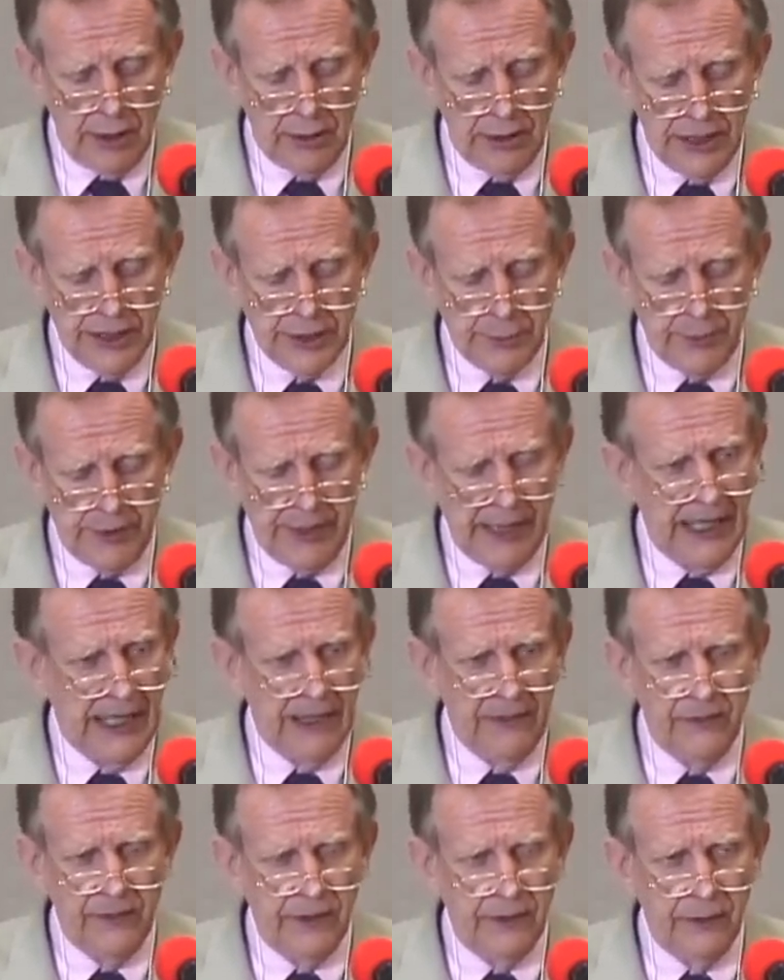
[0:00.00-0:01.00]
Elizabeth
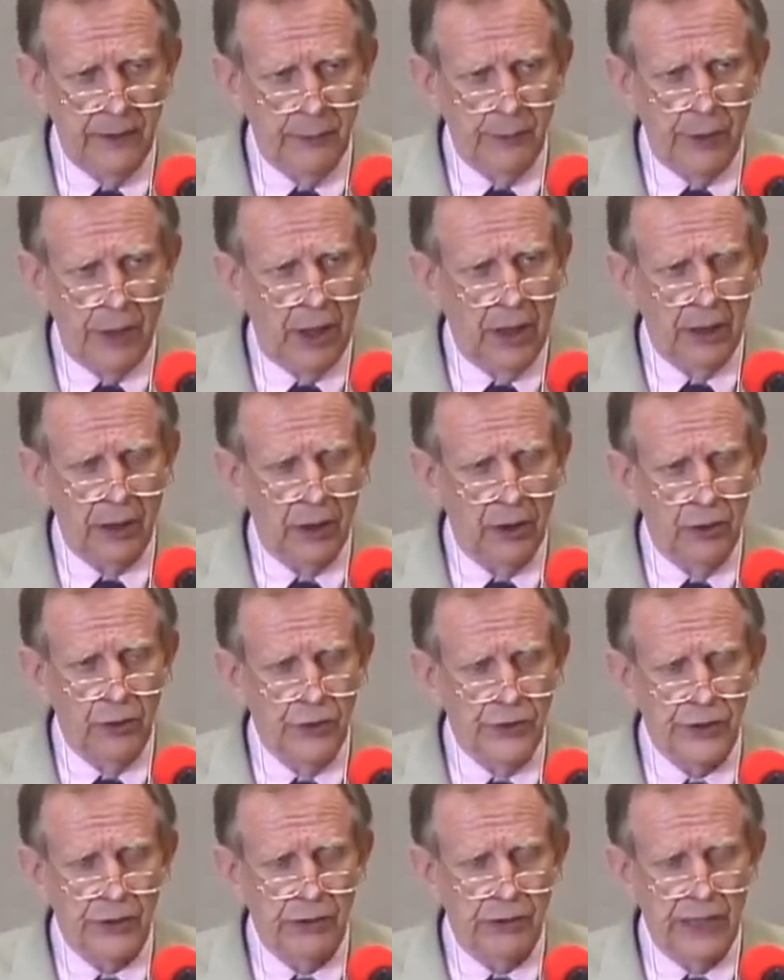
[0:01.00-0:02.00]
Haven Barlow,
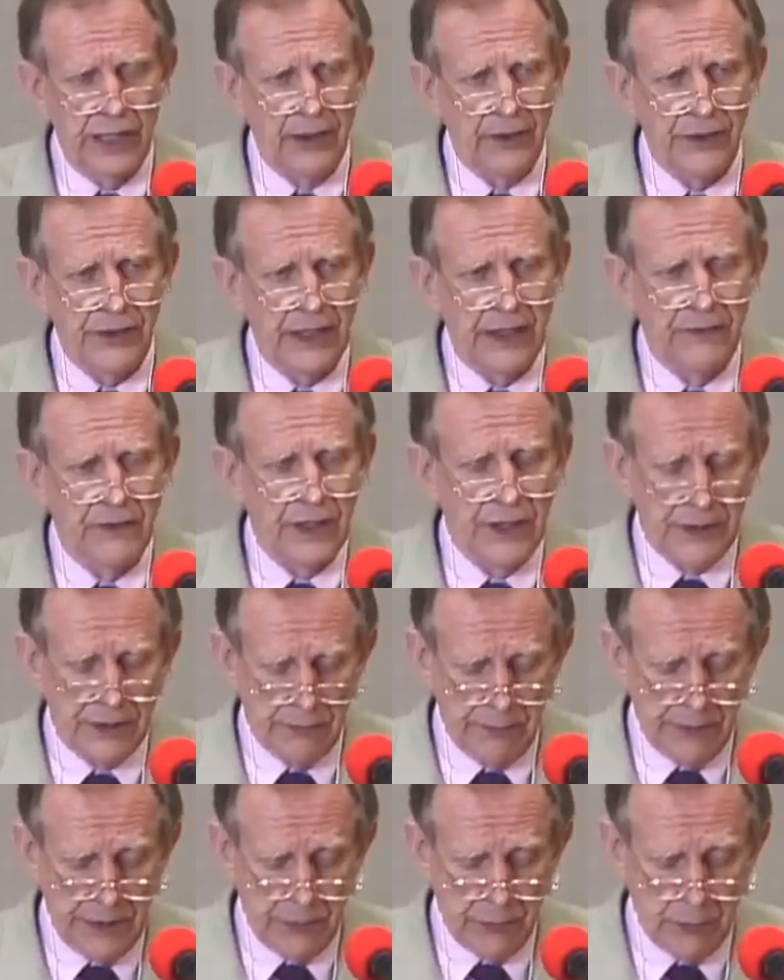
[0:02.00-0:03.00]
whose letters I've
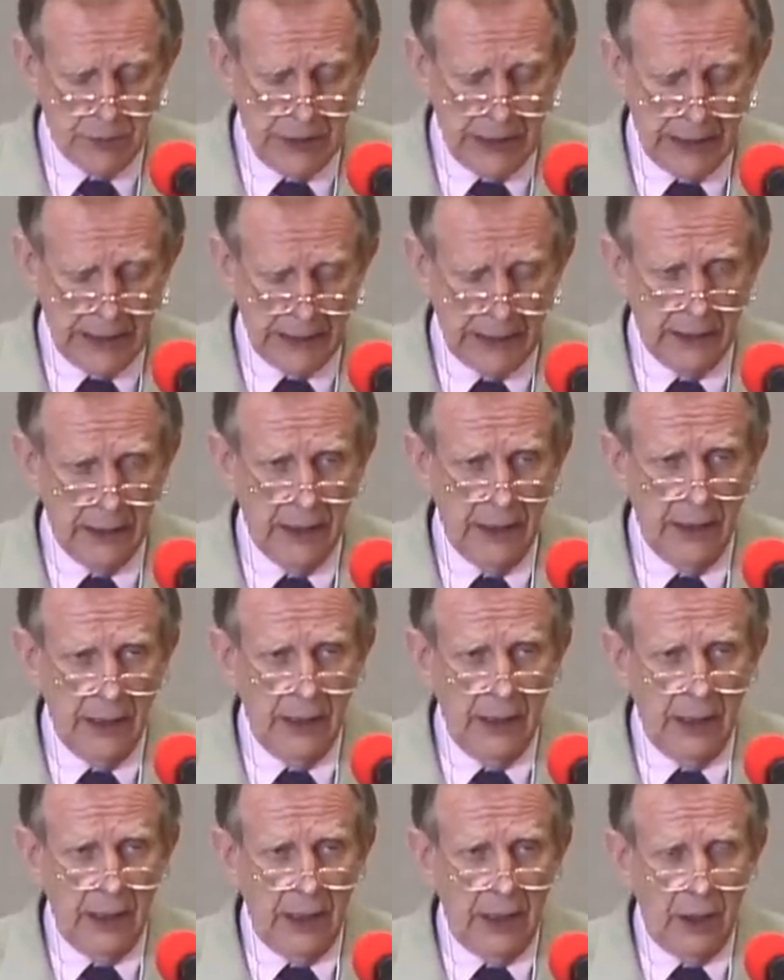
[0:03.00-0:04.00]
just been reading,
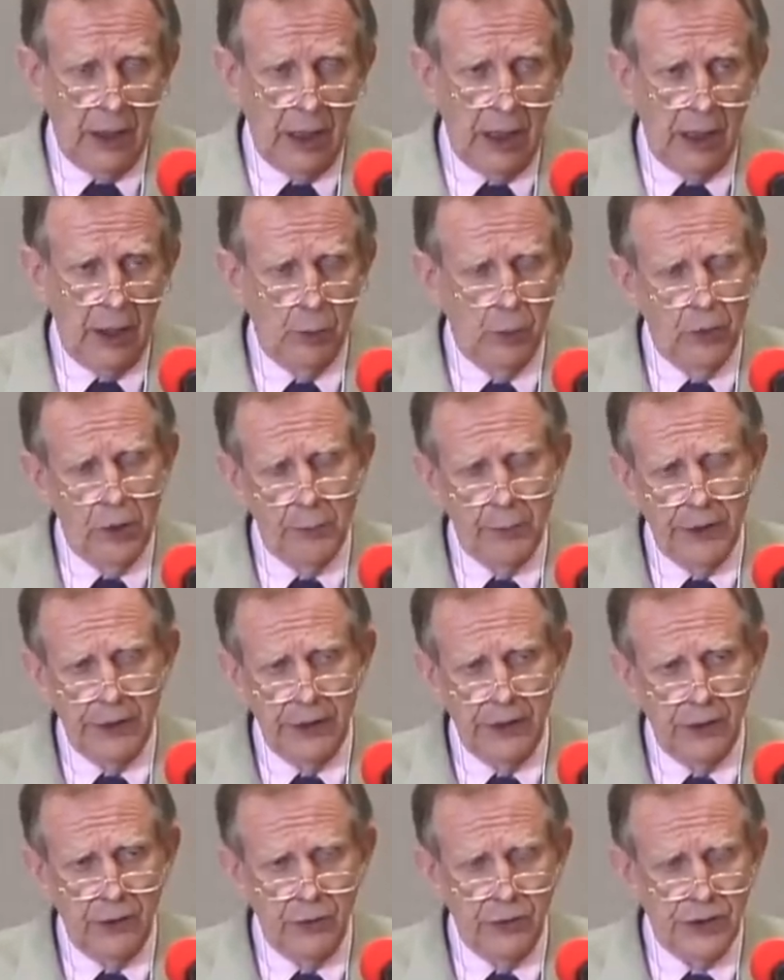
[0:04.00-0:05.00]
a
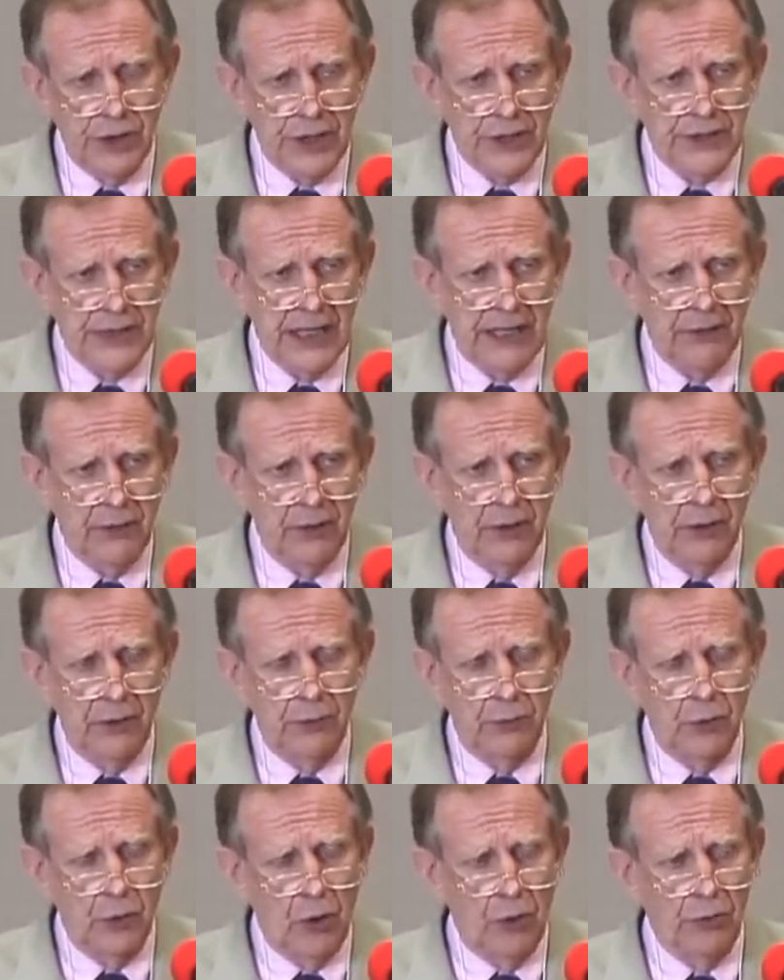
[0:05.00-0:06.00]
woman who just
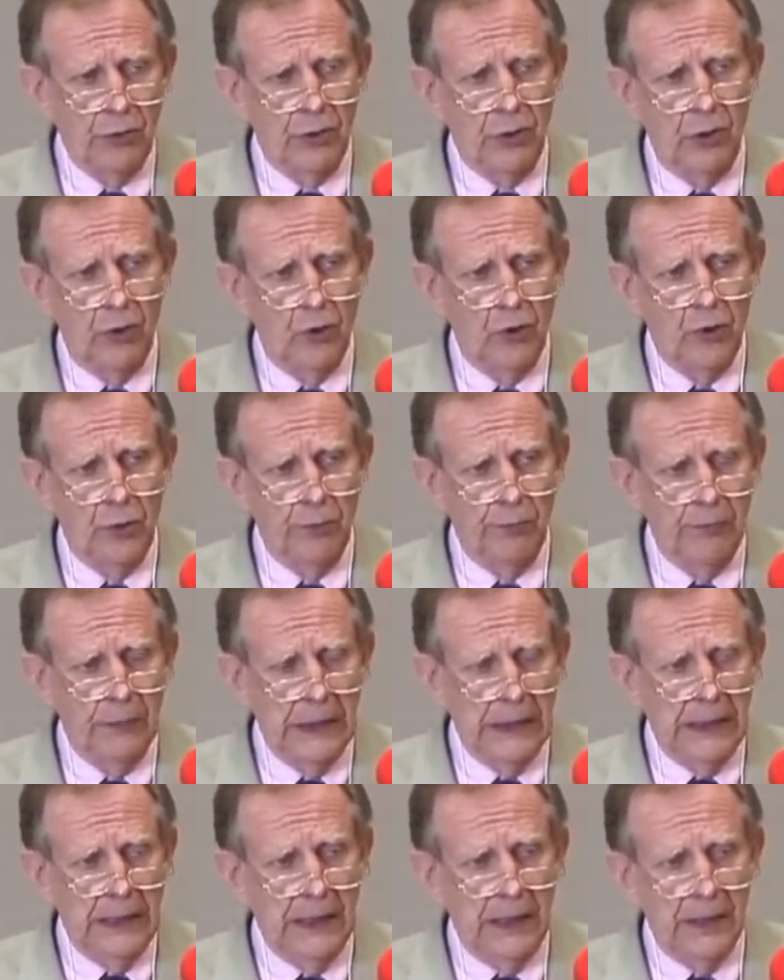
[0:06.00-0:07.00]
wrote home
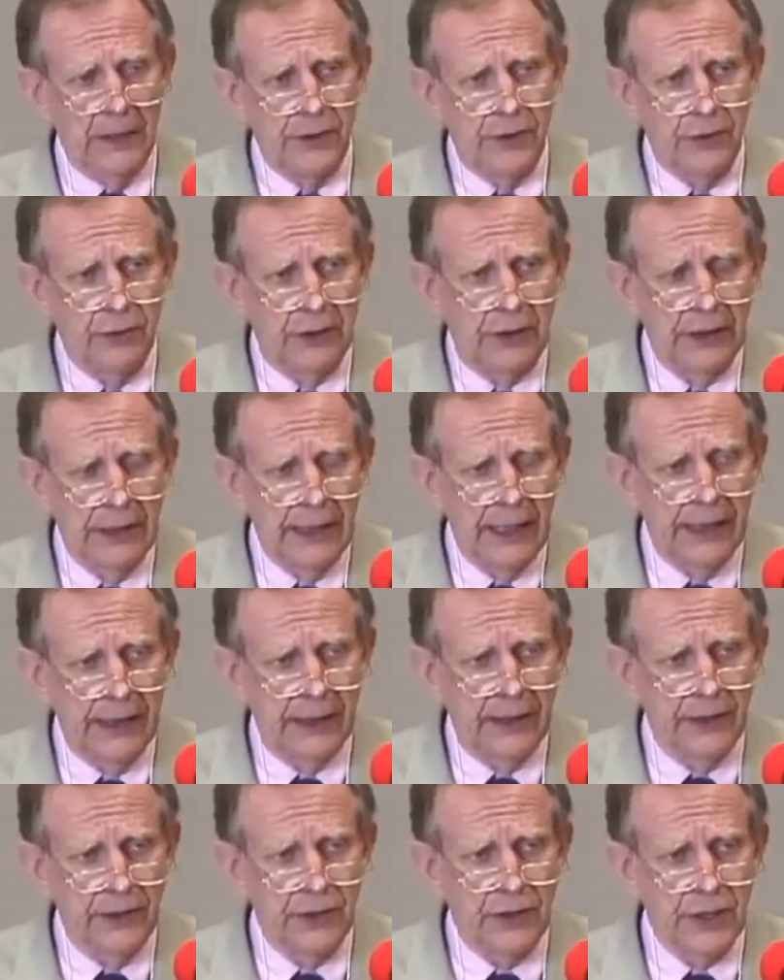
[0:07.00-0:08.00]
to
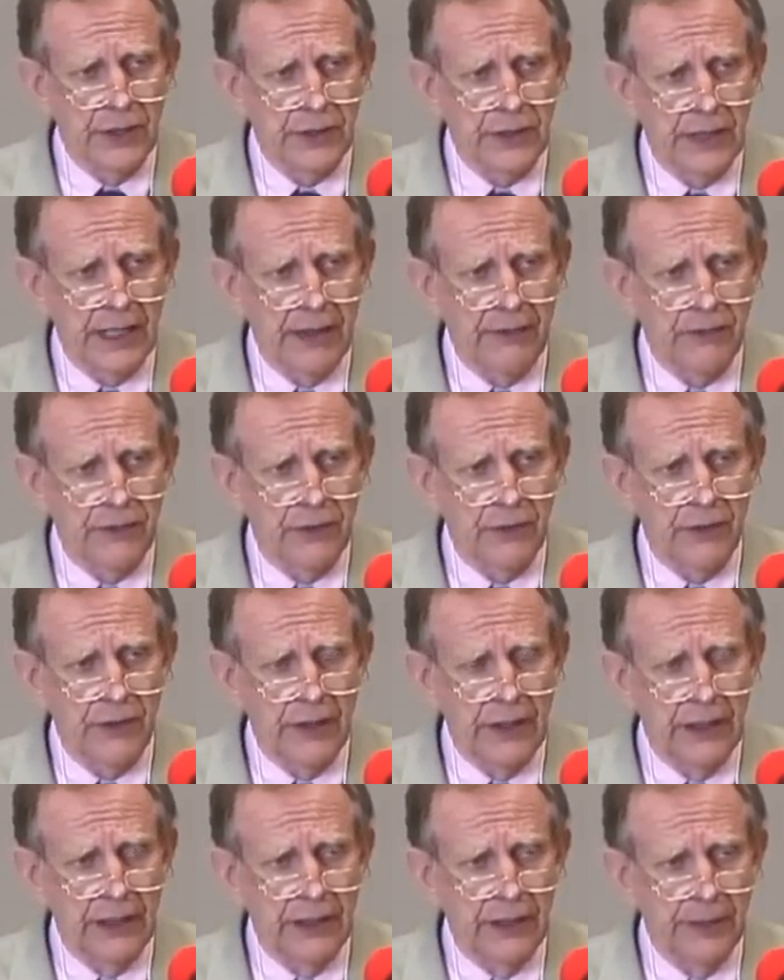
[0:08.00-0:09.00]
Connecticut just after
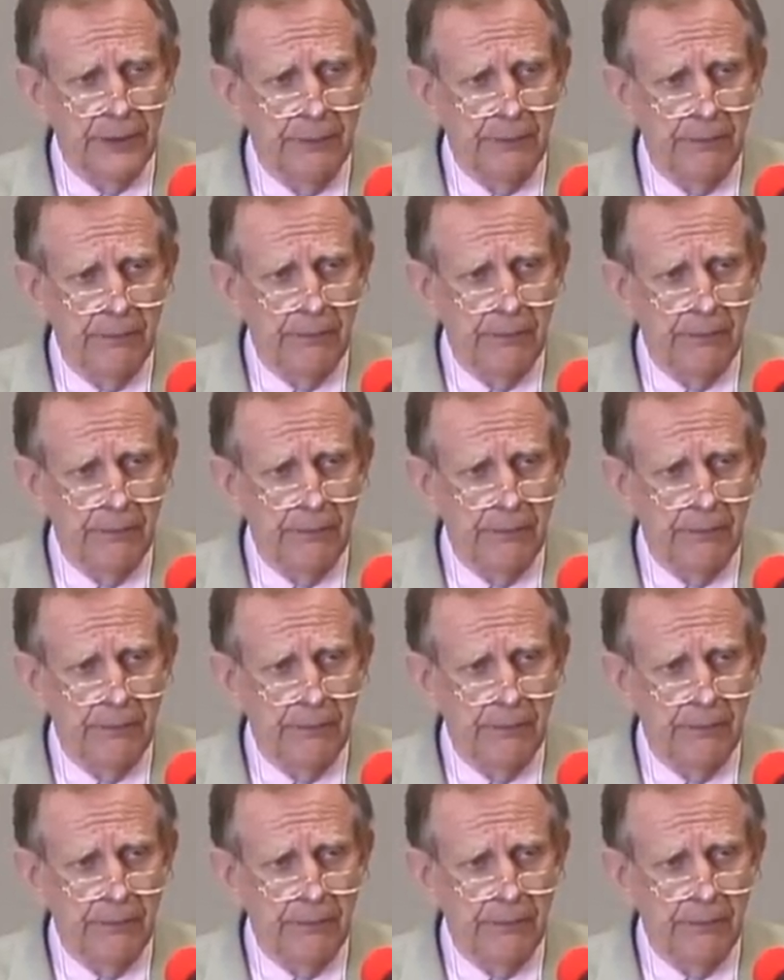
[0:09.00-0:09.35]
the, uh,